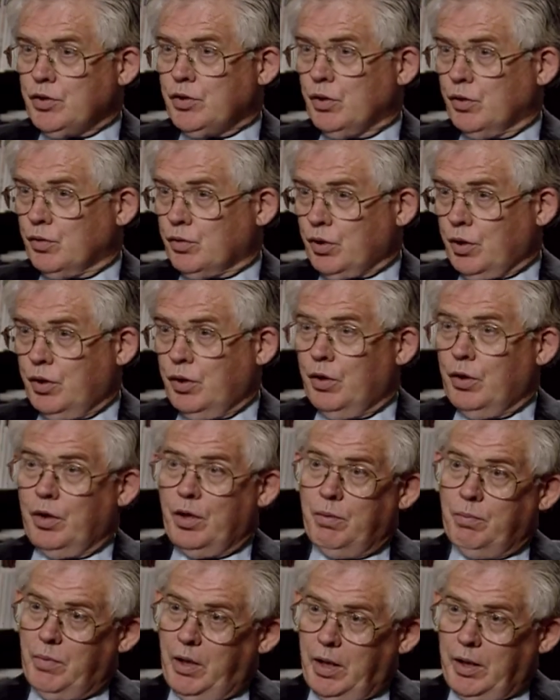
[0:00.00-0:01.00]
Social
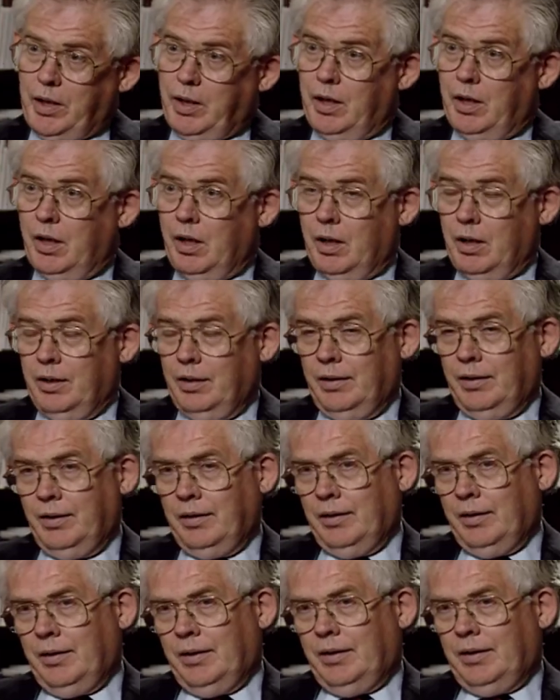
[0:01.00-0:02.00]
Security, Medicare,
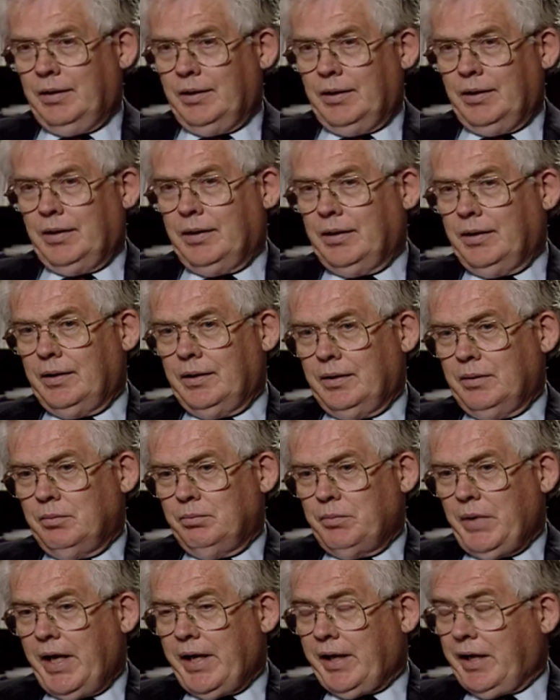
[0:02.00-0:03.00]
uh,
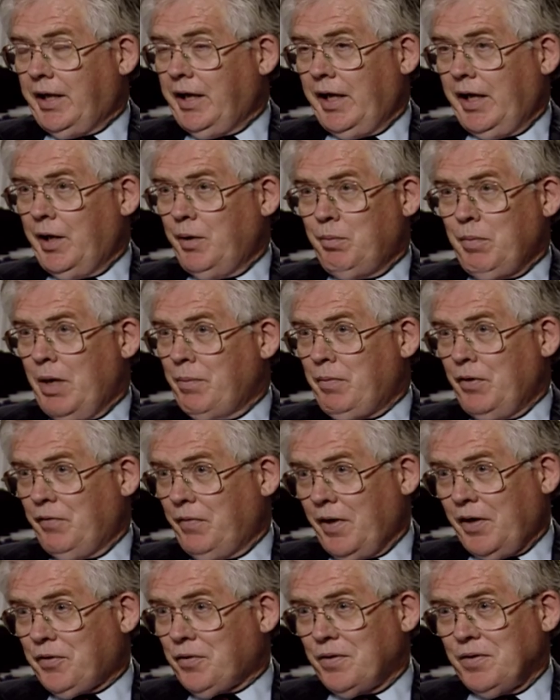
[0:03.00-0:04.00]
Medicaid, maybe
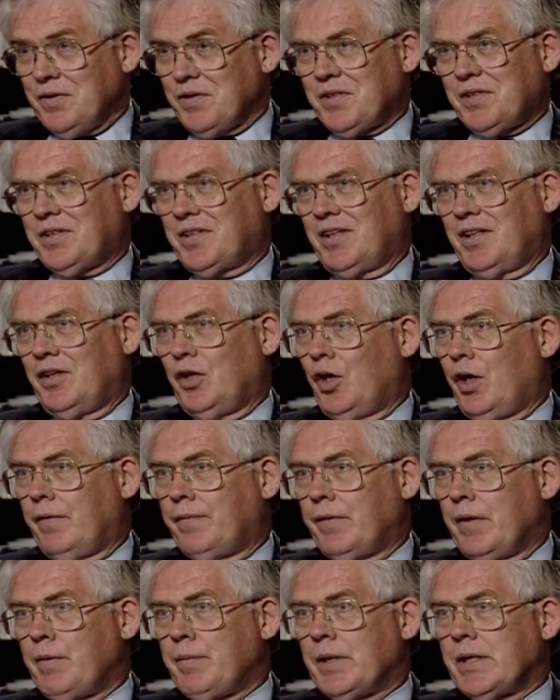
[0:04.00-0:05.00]
veterans uh,
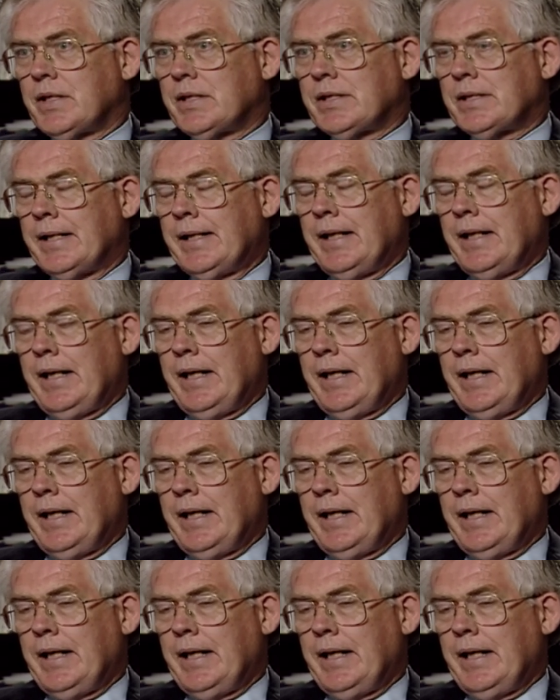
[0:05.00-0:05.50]
off limits.